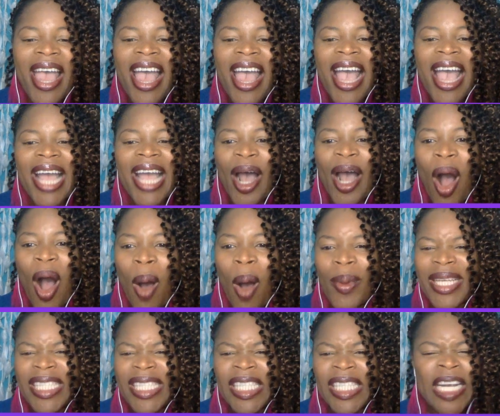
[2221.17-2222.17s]
And I
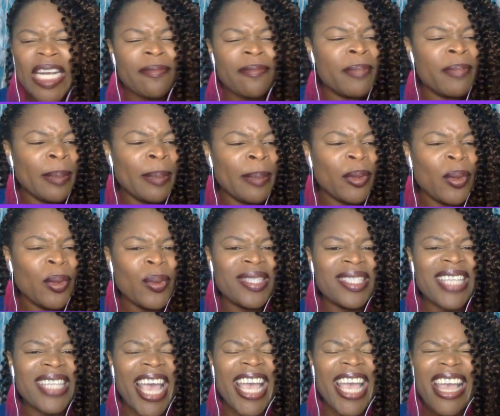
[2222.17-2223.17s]
always hear from people who
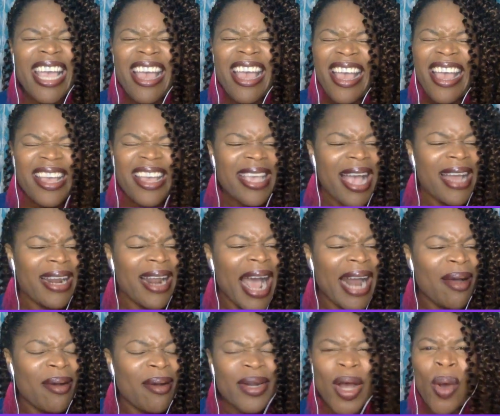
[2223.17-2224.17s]
say, yeah, I
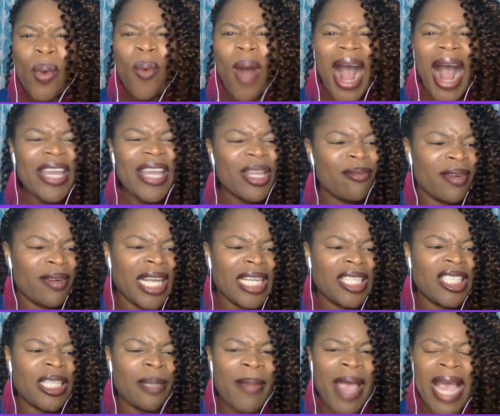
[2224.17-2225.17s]
don't know why the
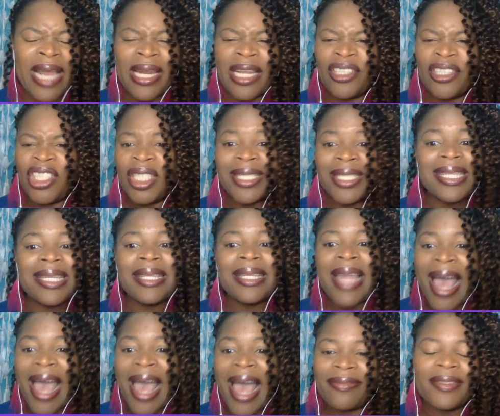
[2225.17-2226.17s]
relationship ended. She just
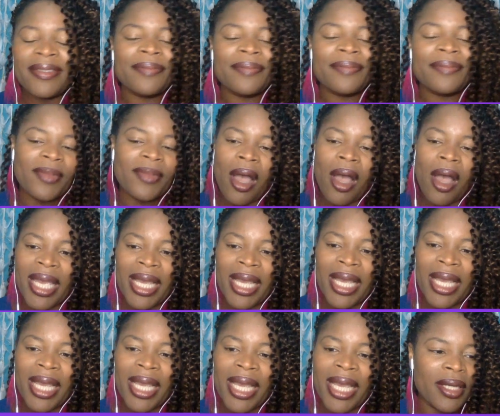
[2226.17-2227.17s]
left. Okay,
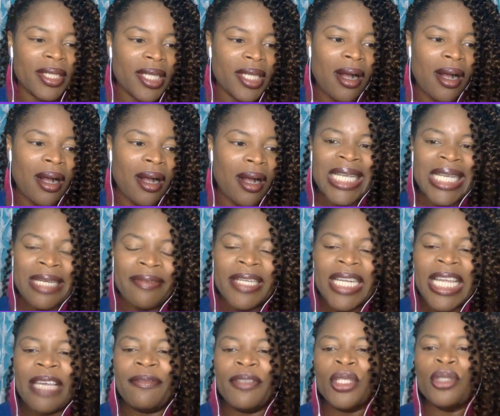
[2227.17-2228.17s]
come on, y'all. Even
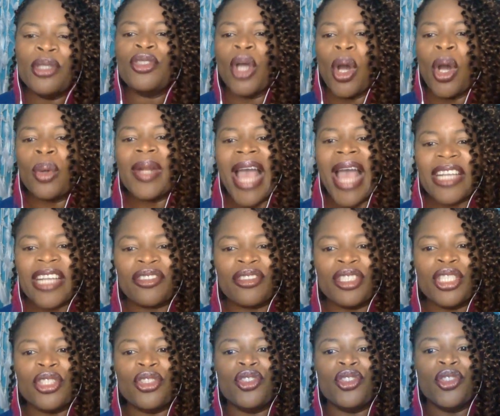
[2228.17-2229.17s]
if you don't
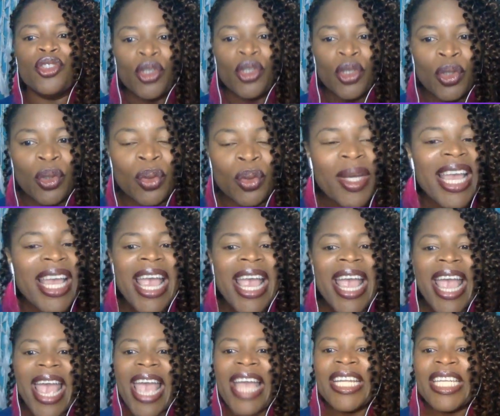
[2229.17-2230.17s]
actually do
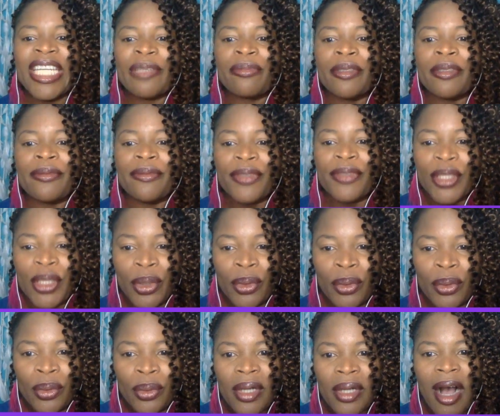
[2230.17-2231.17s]
any
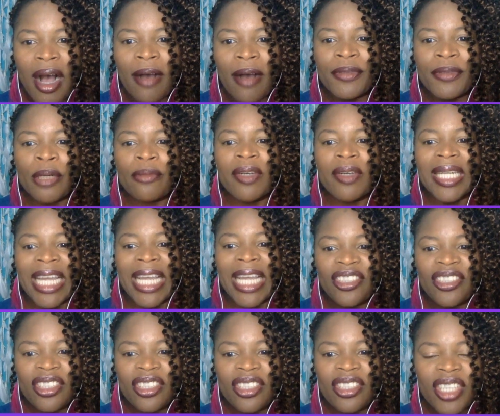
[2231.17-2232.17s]
review of your
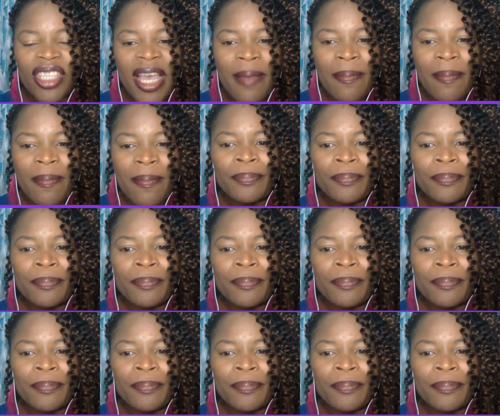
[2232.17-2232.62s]
relationship,